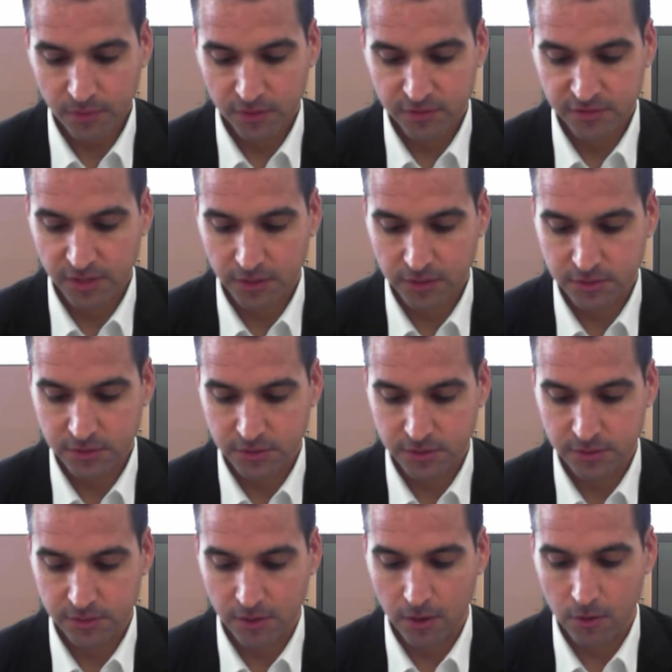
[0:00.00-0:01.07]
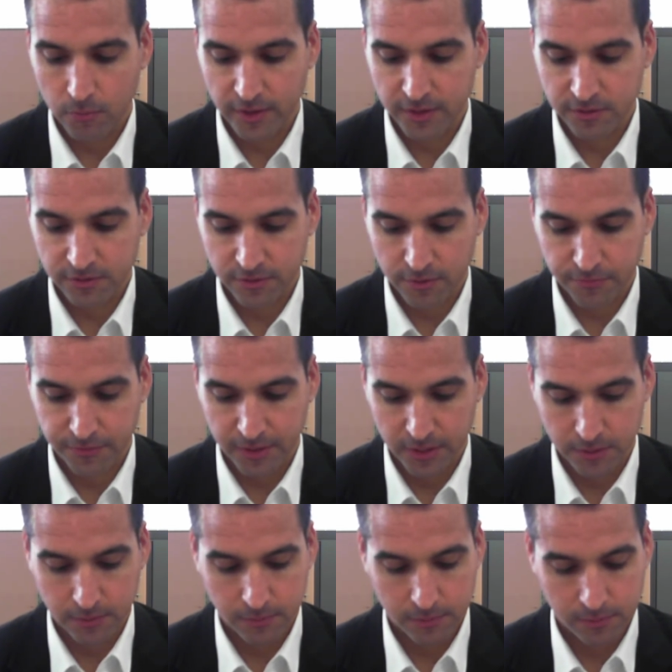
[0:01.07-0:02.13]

Six, go windsurfing.